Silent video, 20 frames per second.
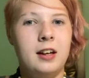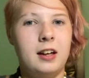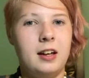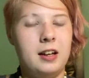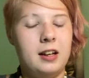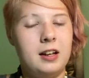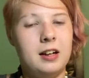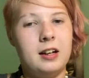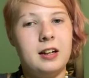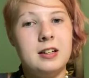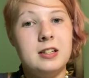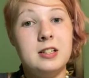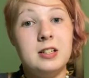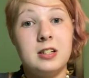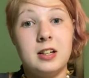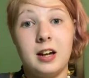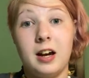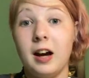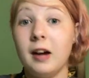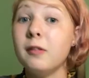And
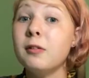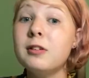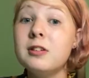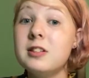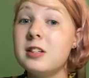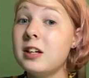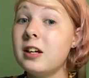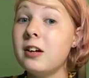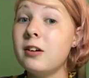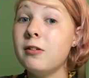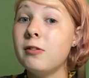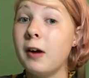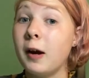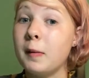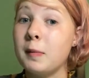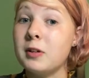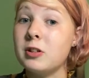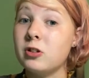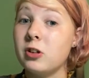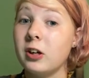I will see you
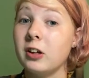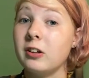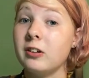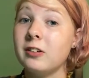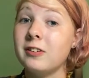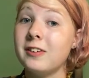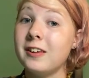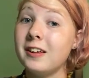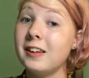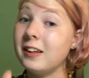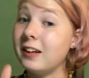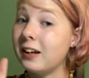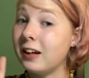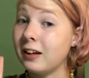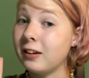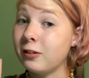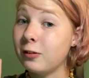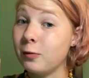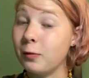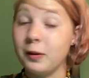rabbit trailers in the
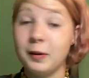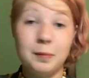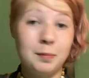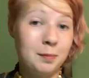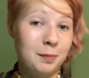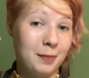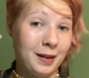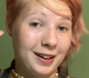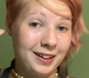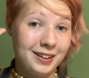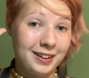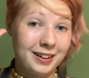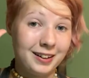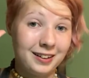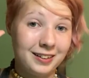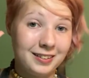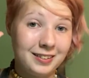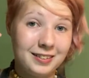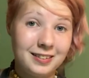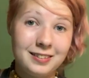next one. Bye
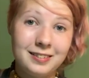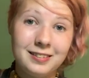guys.